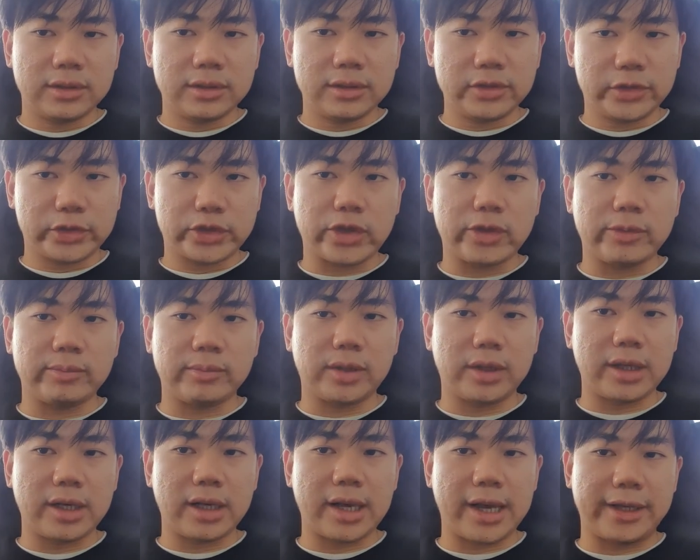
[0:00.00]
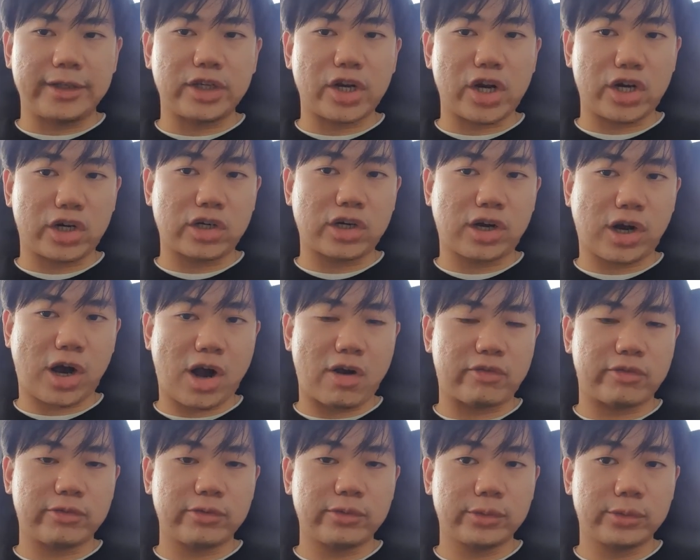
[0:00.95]
ship and
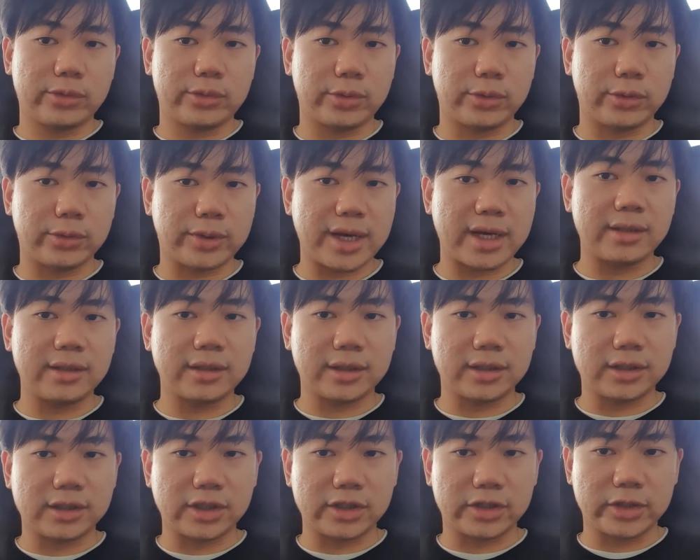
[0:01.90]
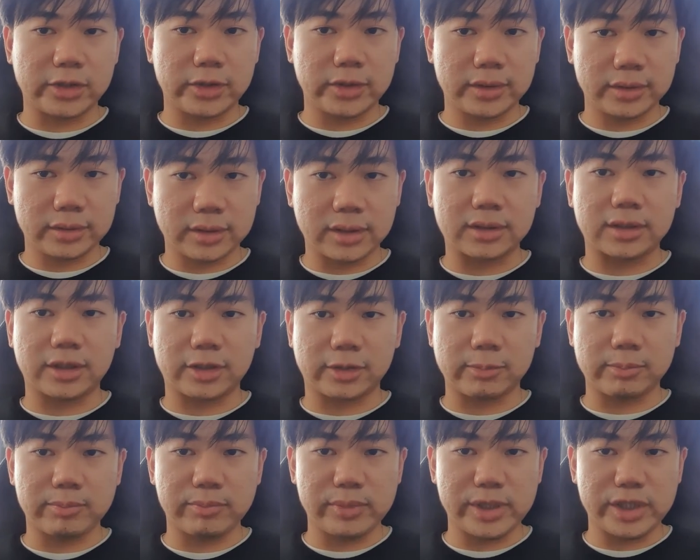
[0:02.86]
aircraft to get a
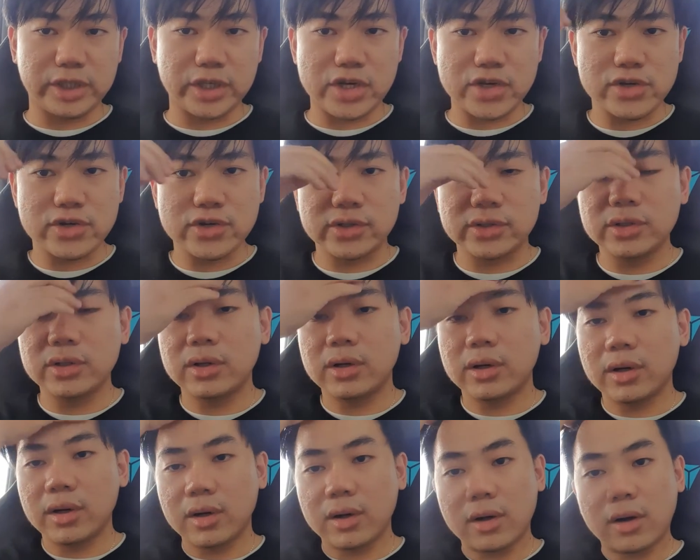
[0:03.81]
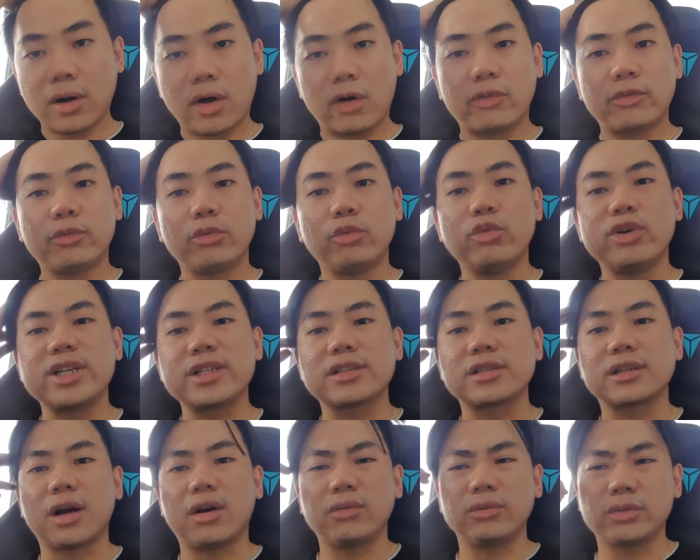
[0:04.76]
determination of
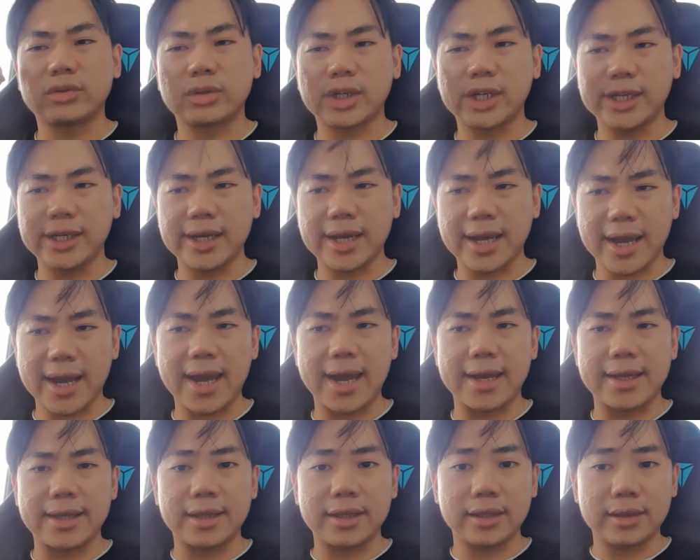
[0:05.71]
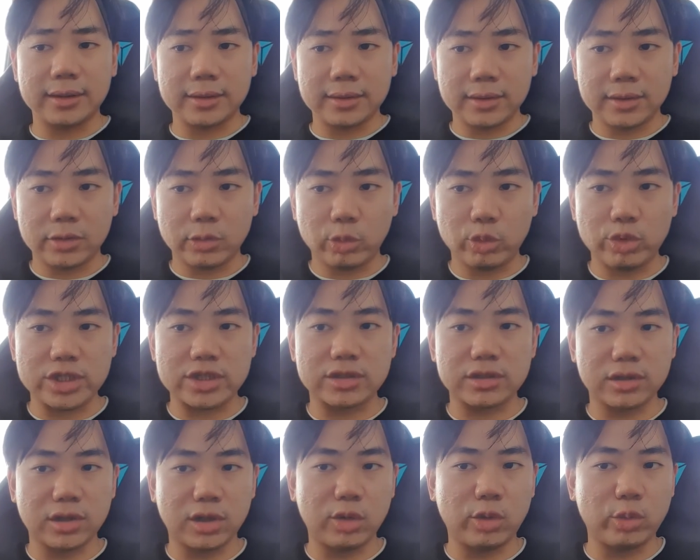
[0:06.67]
which country and which
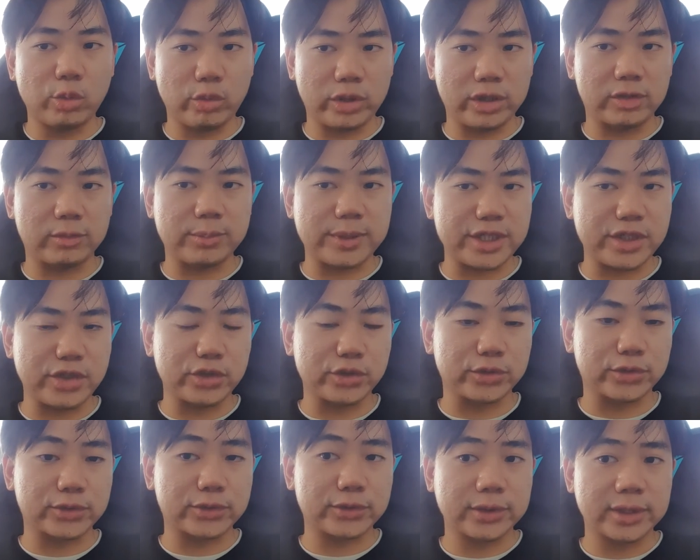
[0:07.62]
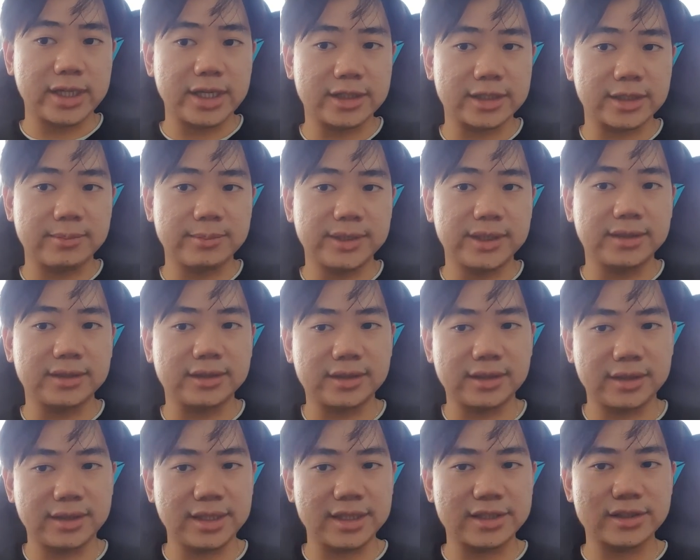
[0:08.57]
law will be used. Example,
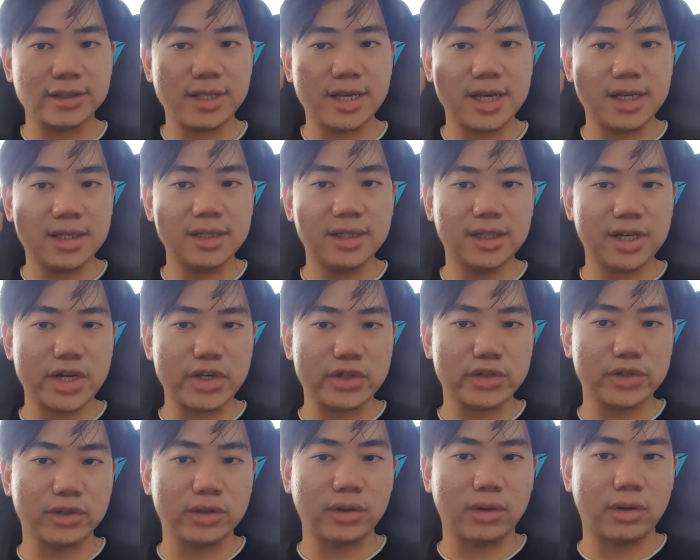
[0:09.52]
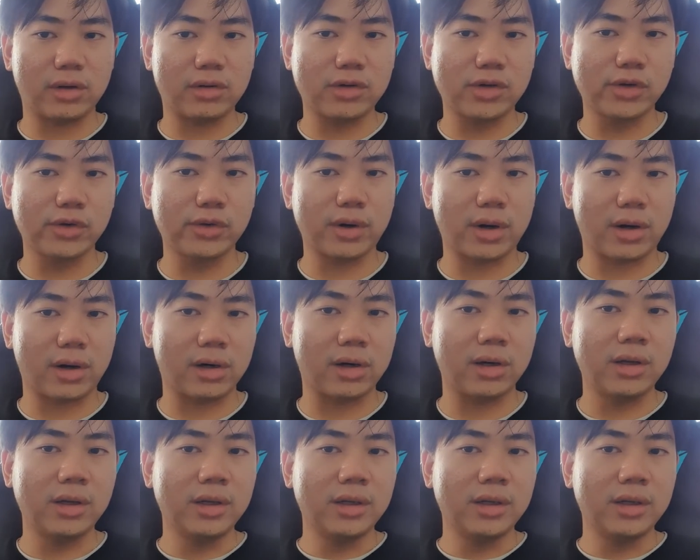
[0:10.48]
this legal action occur or